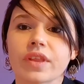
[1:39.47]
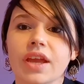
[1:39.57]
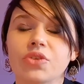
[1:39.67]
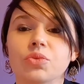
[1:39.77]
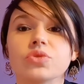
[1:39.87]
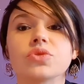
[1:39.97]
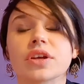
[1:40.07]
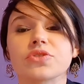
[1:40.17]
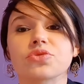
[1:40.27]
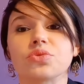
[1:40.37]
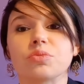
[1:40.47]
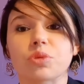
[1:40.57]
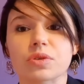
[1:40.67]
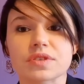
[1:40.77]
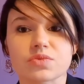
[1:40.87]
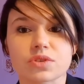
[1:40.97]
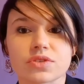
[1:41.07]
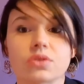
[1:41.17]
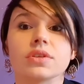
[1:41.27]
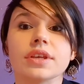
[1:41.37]
and we do that through process which is
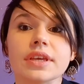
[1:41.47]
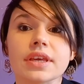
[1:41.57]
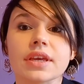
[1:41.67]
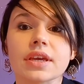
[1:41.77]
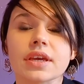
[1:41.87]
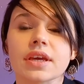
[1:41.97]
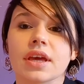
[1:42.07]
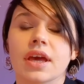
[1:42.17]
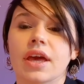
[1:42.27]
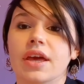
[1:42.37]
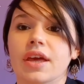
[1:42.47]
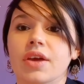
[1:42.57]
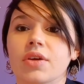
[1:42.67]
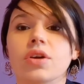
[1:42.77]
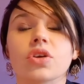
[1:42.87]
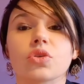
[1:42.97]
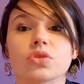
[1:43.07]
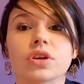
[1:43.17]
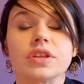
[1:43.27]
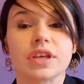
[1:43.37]
called digging uh, go,
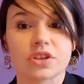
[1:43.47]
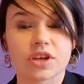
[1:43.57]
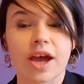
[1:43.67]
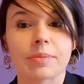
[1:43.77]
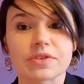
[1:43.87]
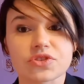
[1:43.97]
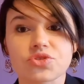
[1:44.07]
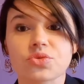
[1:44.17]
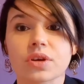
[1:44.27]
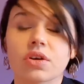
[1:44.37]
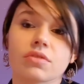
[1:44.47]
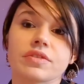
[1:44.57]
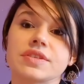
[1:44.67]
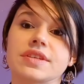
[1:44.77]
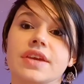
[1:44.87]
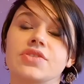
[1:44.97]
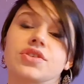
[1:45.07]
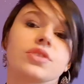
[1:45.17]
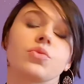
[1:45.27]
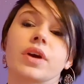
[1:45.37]
it, it happens through a
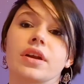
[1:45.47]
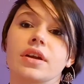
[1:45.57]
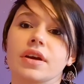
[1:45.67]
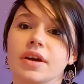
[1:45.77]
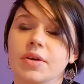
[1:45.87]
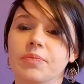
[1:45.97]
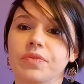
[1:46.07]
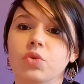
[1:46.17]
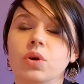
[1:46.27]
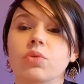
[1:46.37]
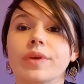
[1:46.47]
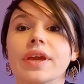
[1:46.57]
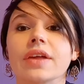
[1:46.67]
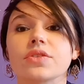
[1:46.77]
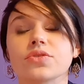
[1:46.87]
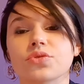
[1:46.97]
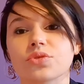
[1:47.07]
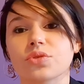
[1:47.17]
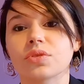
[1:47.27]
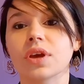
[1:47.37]
conversation where um, where we get
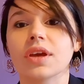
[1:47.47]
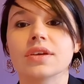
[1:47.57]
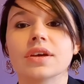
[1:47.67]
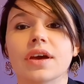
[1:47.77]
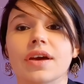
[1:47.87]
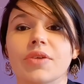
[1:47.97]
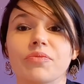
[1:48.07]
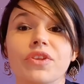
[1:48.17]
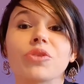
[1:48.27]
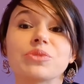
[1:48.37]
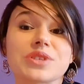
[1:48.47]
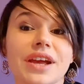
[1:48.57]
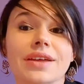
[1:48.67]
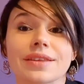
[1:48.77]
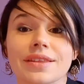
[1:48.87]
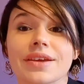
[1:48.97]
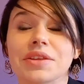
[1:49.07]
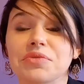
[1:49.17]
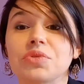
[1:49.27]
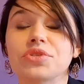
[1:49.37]
to um, almost like a
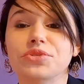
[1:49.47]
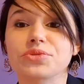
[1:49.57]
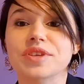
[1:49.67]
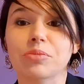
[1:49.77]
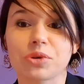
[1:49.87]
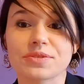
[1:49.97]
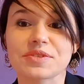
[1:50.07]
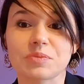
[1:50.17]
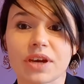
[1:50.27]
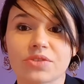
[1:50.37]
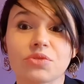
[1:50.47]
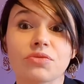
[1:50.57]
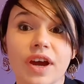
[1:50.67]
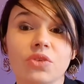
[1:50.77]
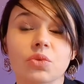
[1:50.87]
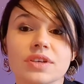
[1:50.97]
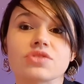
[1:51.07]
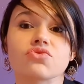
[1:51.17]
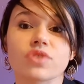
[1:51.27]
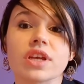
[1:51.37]
detective work through subconscious mind to find what is
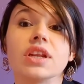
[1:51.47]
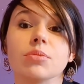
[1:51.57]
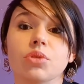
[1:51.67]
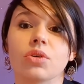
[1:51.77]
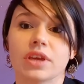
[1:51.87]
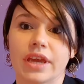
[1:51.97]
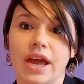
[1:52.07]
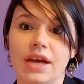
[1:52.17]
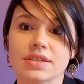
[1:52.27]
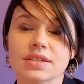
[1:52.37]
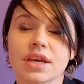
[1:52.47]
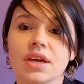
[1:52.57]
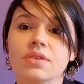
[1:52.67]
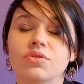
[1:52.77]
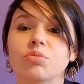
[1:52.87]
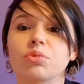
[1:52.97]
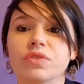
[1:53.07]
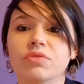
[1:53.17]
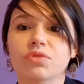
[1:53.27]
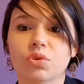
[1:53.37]
really blocking us from
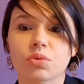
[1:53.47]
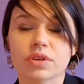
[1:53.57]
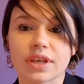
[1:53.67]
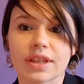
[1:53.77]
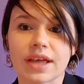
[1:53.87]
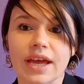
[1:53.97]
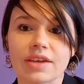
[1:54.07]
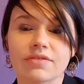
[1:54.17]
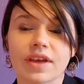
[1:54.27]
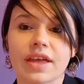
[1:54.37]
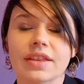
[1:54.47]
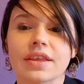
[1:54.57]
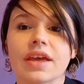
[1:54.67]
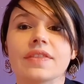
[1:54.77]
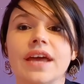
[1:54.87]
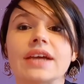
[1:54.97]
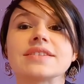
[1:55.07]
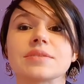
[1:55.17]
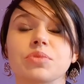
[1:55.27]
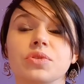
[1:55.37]
moving forward in life and and that is
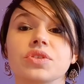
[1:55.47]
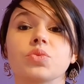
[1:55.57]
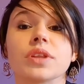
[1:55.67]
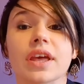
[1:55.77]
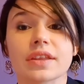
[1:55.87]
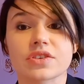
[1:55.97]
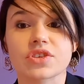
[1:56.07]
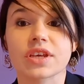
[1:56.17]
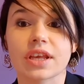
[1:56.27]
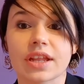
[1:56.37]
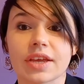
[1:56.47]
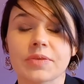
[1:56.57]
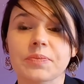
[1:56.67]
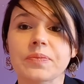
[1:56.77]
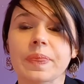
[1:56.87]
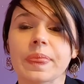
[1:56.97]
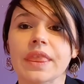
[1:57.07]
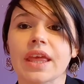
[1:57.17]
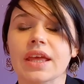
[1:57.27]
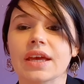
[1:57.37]
supported with energy healing
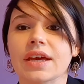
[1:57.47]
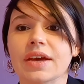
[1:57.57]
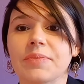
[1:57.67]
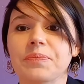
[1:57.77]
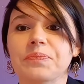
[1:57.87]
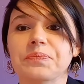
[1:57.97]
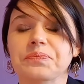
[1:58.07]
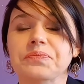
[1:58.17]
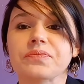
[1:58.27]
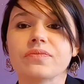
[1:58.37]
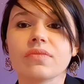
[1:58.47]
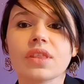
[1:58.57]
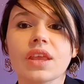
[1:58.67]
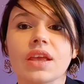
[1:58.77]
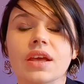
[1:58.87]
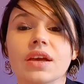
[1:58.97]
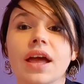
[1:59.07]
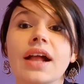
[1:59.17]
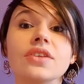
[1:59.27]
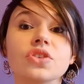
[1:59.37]
um,
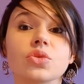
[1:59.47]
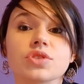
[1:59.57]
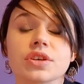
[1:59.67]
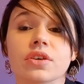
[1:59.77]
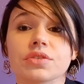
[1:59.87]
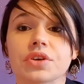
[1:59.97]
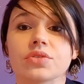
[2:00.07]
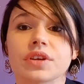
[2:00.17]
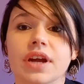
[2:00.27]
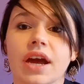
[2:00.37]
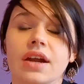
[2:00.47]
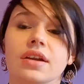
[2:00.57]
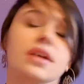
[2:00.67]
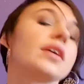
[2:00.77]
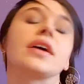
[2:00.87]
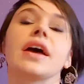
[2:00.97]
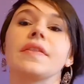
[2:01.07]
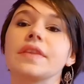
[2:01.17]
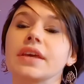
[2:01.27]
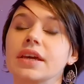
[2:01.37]
health coaching, on the other uh,
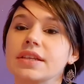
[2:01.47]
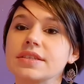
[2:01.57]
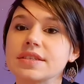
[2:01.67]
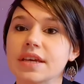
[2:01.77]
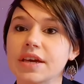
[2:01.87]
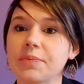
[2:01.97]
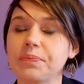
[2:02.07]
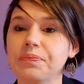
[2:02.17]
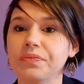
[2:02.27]
hand, it's um,